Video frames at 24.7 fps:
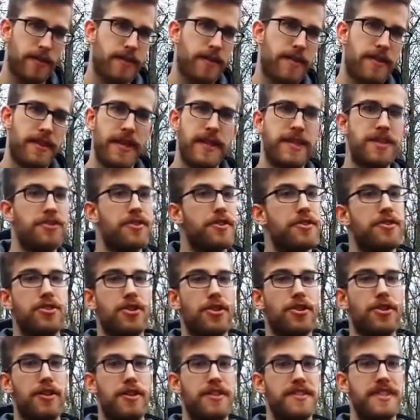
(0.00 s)
then you
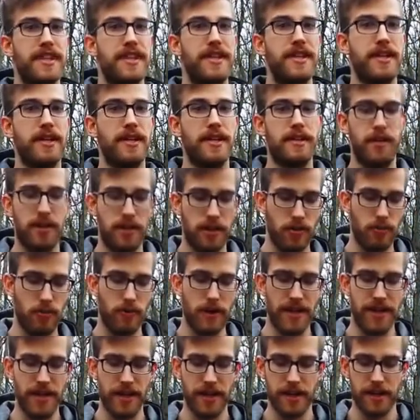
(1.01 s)
should consider
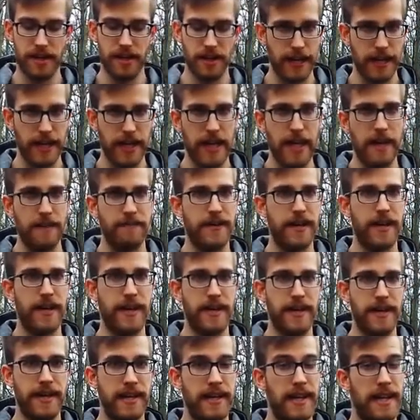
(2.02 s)
whether having
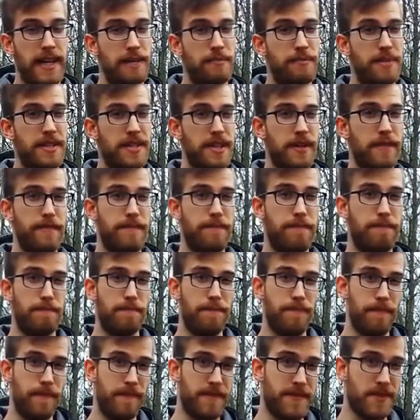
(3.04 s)
a little bit of
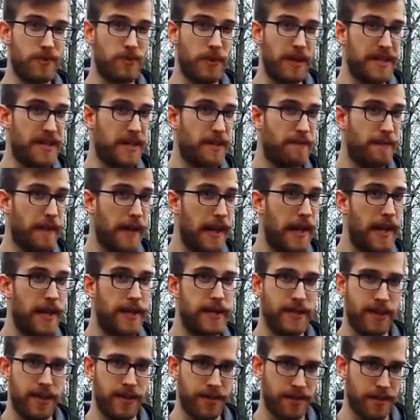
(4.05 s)
sweaty
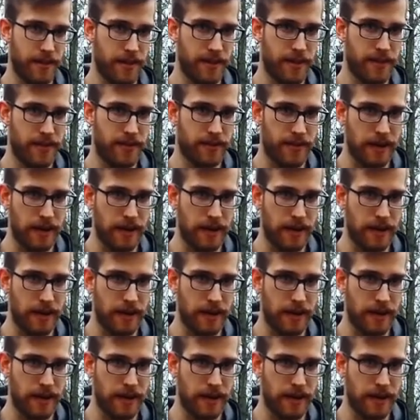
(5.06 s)
feeling under a